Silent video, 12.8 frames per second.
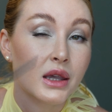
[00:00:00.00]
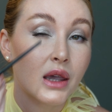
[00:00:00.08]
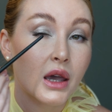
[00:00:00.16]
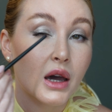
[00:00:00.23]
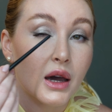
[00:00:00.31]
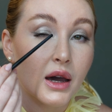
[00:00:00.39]

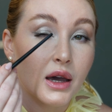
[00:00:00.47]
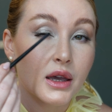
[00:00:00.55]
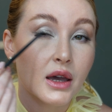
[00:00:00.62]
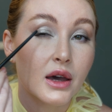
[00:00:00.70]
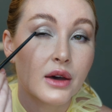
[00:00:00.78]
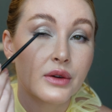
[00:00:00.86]
Here I
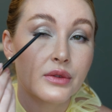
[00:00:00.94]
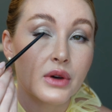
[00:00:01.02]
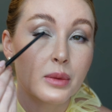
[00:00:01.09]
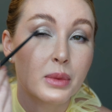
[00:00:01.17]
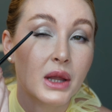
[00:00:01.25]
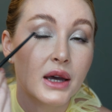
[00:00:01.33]
have
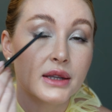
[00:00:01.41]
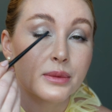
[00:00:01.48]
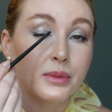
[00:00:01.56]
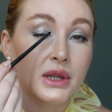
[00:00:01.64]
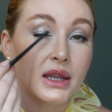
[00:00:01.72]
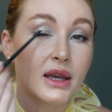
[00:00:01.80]
applied
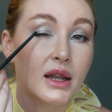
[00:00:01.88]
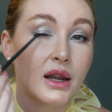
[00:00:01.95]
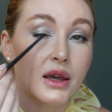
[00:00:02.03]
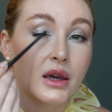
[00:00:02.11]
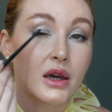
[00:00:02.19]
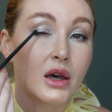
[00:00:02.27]

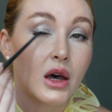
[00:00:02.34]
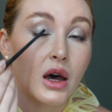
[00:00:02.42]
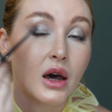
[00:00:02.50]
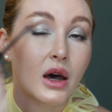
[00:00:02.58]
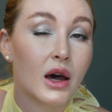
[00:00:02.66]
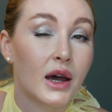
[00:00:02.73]
metallic
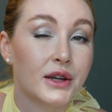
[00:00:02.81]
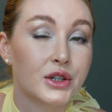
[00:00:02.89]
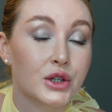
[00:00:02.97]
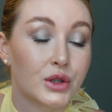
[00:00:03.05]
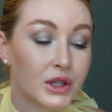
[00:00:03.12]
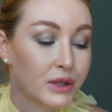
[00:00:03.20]

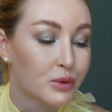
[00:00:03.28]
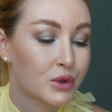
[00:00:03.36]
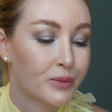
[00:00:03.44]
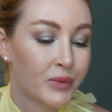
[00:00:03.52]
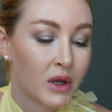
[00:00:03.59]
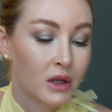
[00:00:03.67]

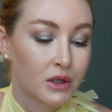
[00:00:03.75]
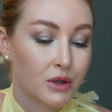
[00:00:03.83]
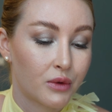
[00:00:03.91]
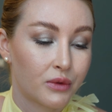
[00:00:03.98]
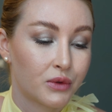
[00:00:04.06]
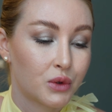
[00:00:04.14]
eyeshadows.
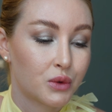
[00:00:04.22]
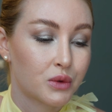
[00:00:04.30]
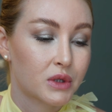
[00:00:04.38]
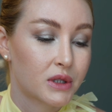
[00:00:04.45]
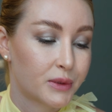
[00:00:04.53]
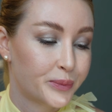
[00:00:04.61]
So I've
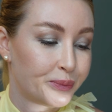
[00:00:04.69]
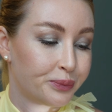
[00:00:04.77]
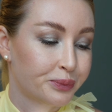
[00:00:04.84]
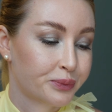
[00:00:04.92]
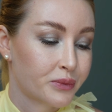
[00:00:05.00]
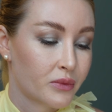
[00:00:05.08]
used
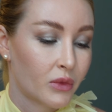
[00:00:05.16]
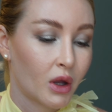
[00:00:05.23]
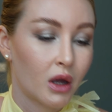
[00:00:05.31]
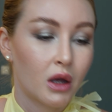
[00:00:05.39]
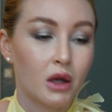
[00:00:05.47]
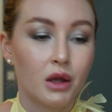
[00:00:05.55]

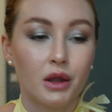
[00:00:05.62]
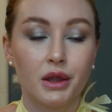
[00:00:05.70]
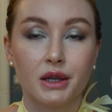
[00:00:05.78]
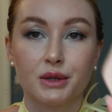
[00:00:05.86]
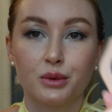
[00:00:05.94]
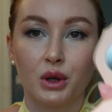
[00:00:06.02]

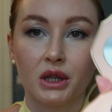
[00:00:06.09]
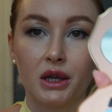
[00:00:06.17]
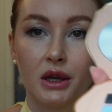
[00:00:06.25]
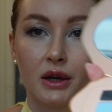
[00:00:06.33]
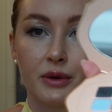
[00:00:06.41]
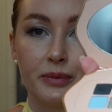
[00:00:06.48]
this one
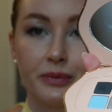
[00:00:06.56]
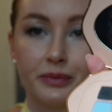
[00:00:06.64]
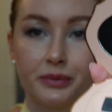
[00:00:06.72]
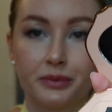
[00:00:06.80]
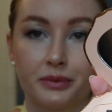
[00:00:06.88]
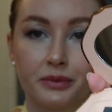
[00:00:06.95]
here,
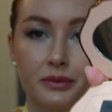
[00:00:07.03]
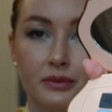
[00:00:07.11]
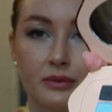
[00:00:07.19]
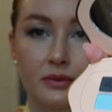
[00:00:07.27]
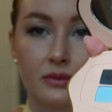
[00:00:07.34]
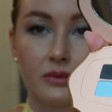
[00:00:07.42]

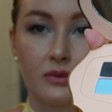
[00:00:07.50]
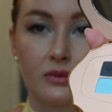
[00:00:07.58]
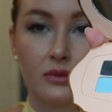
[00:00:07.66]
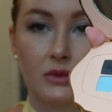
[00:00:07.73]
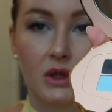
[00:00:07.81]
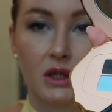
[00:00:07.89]

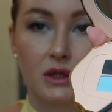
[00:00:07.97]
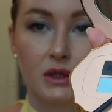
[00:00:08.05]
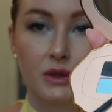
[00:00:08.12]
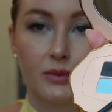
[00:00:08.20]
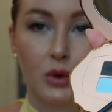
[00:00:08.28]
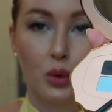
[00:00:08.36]

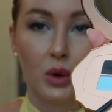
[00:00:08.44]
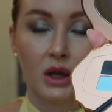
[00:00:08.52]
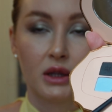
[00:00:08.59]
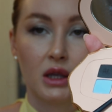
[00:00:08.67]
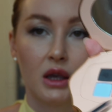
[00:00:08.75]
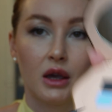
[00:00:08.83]
this
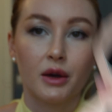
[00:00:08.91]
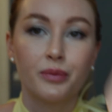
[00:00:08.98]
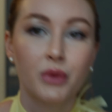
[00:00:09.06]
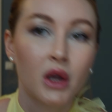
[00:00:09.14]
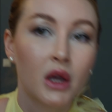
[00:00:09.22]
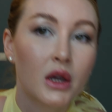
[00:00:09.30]
one here.
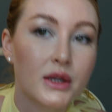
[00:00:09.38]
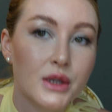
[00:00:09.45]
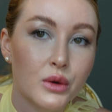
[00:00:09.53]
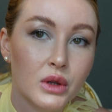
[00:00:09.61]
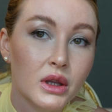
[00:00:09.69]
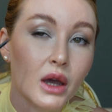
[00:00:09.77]

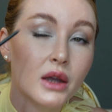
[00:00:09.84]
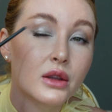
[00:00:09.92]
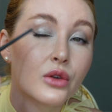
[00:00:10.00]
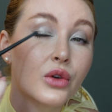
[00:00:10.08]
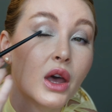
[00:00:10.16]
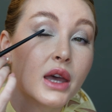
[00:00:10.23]
So it
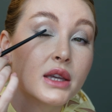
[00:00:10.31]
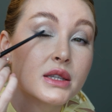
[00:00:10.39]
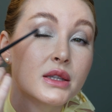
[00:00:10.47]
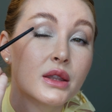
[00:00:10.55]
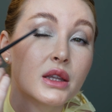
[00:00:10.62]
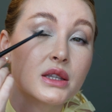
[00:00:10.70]
kind of
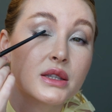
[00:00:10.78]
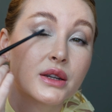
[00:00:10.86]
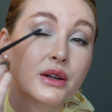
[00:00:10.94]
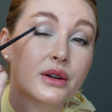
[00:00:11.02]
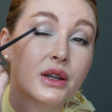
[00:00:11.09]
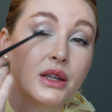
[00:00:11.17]
has this
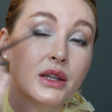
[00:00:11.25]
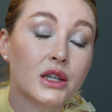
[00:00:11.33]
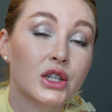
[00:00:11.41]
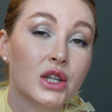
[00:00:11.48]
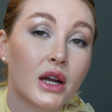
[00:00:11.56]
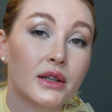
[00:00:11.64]

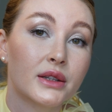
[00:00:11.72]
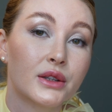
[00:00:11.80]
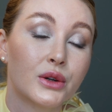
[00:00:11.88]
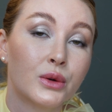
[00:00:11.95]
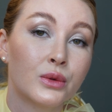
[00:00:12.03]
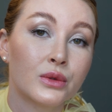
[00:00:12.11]
greenish
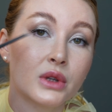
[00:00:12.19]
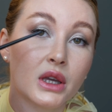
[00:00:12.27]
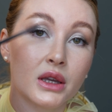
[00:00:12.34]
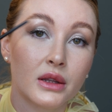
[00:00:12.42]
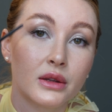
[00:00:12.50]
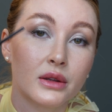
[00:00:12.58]
undertone
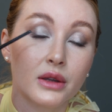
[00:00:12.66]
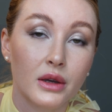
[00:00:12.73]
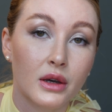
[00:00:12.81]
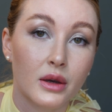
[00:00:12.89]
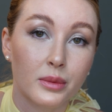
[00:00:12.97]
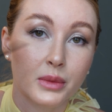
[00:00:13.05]
and
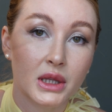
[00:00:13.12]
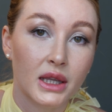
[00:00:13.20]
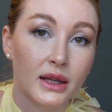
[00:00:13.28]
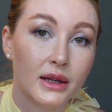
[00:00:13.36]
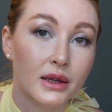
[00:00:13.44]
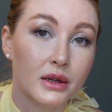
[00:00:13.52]

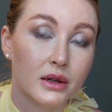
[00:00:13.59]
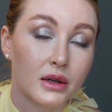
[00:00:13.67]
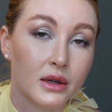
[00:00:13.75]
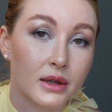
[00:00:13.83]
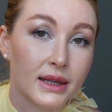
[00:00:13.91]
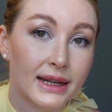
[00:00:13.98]
metallic
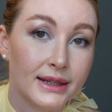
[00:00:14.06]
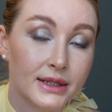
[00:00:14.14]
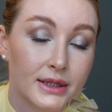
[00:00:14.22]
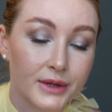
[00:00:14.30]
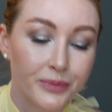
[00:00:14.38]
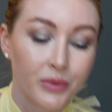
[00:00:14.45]

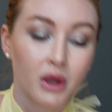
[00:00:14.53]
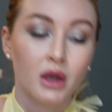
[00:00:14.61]
glitter.